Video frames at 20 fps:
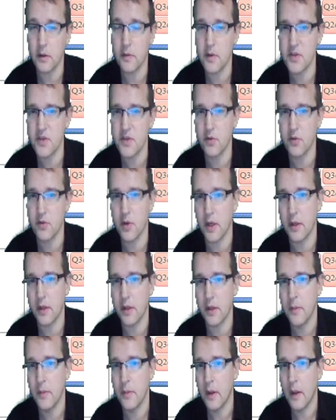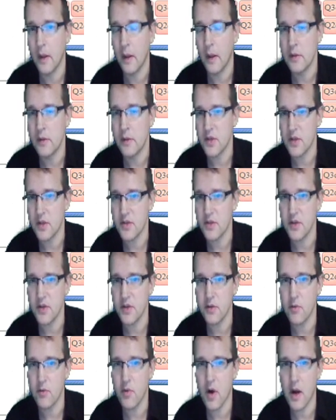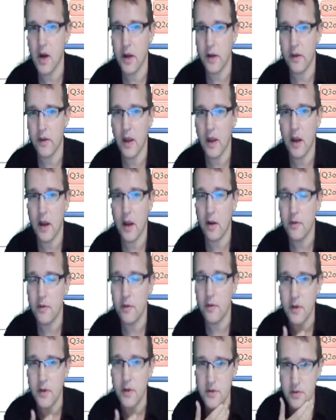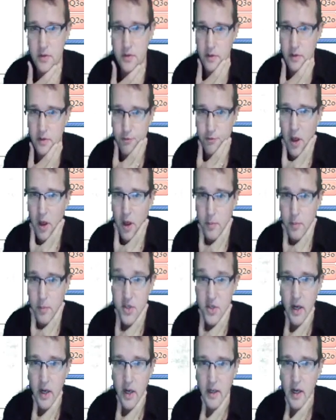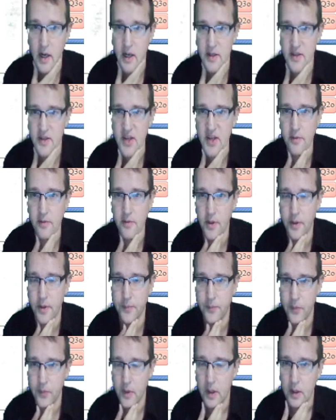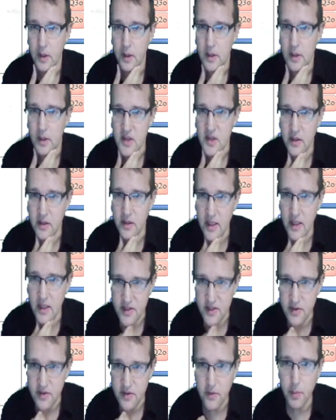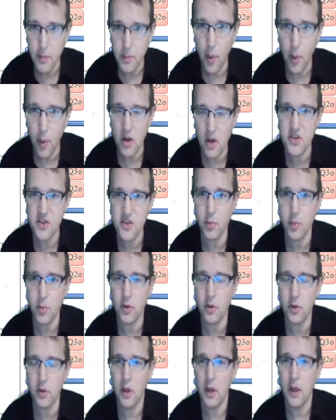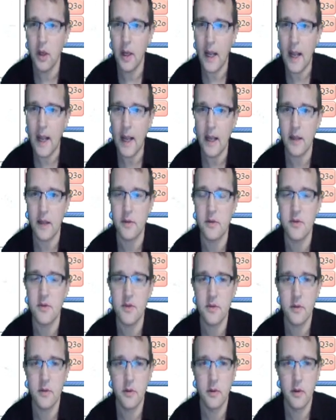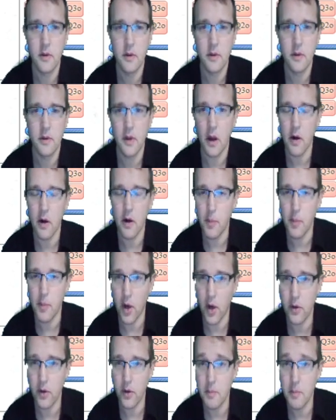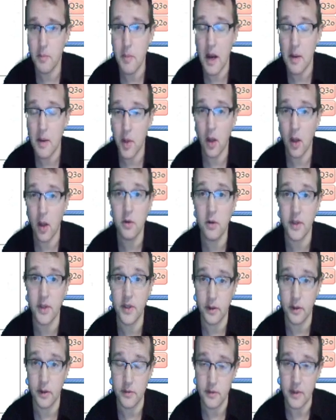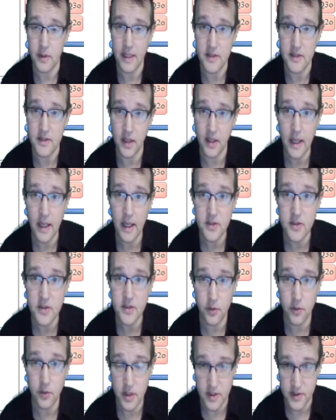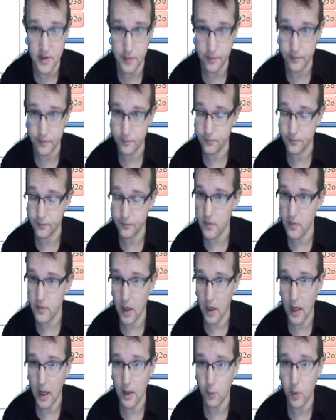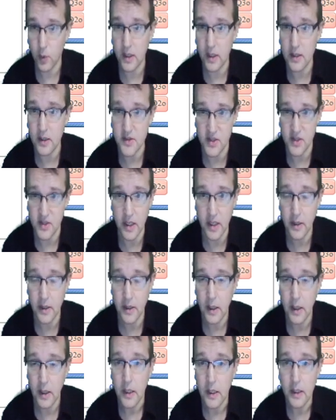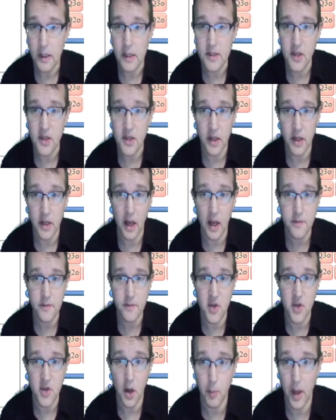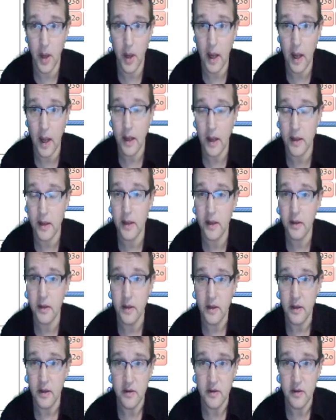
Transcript: of the screen, just to the right there of the flop Jack-9-7, is a list of the possible hands that our opponent might be holding into categories. And we can see he's going to have top pair here